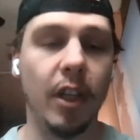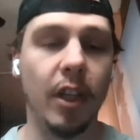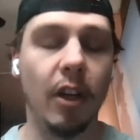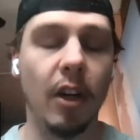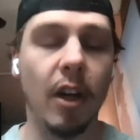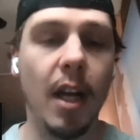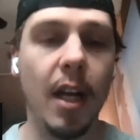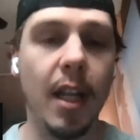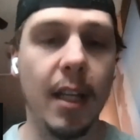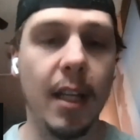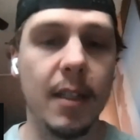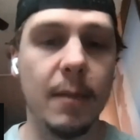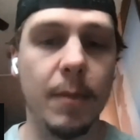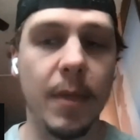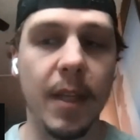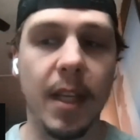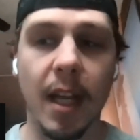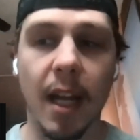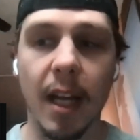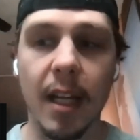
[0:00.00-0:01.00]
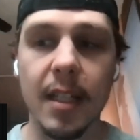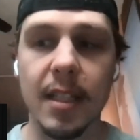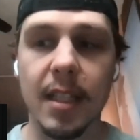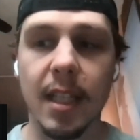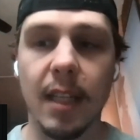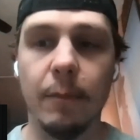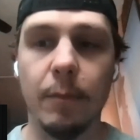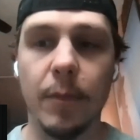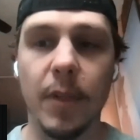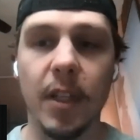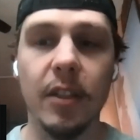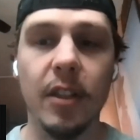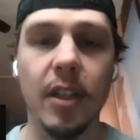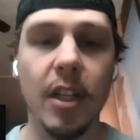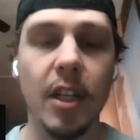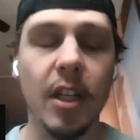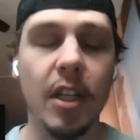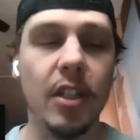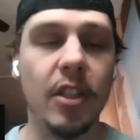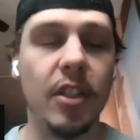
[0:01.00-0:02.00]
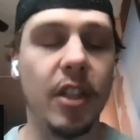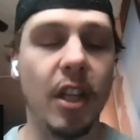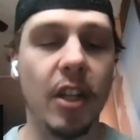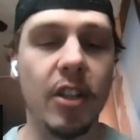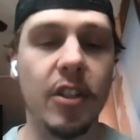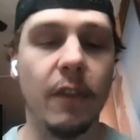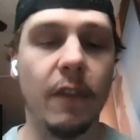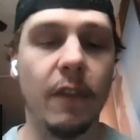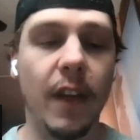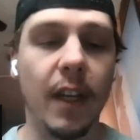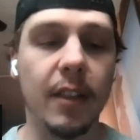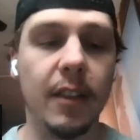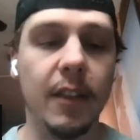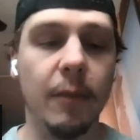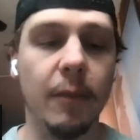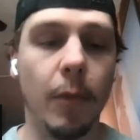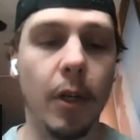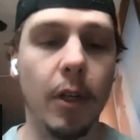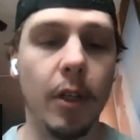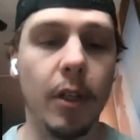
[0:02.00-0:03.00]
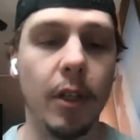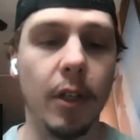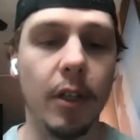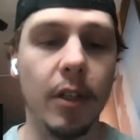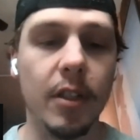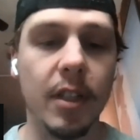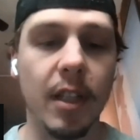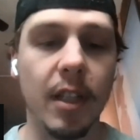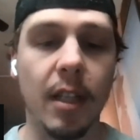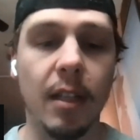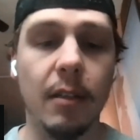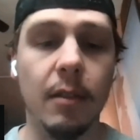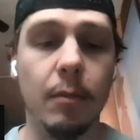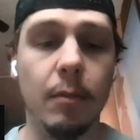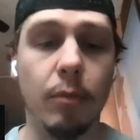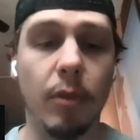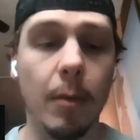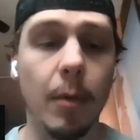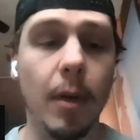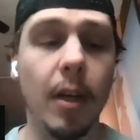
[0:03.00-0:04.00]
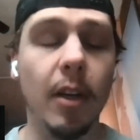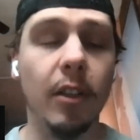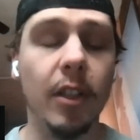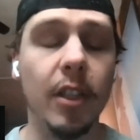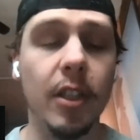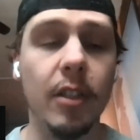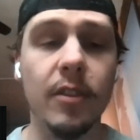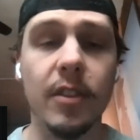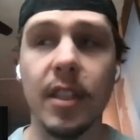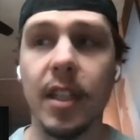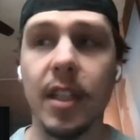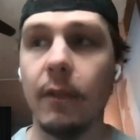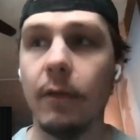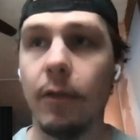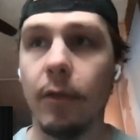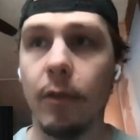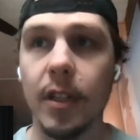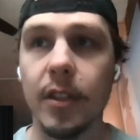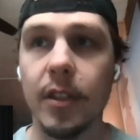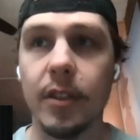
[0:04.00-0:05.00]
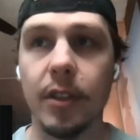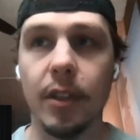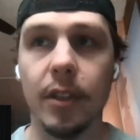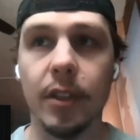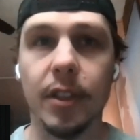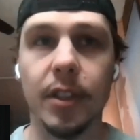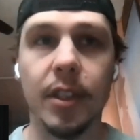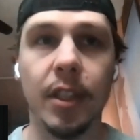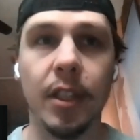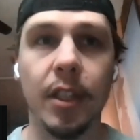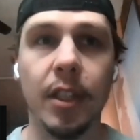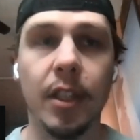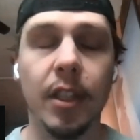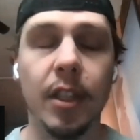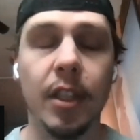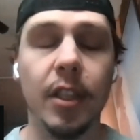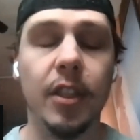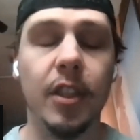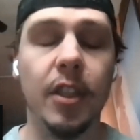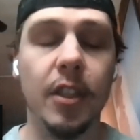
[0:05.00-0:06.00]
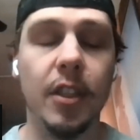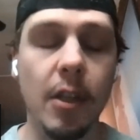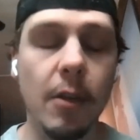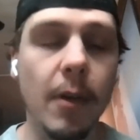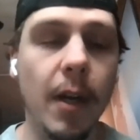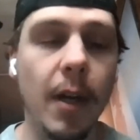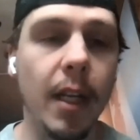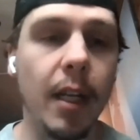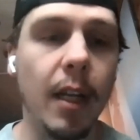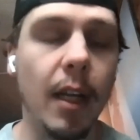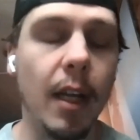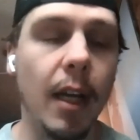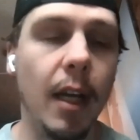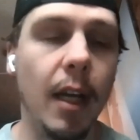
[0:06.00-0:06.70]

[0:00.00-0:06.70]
their audience because they've been such effective marketers and primarily using influencers to do it.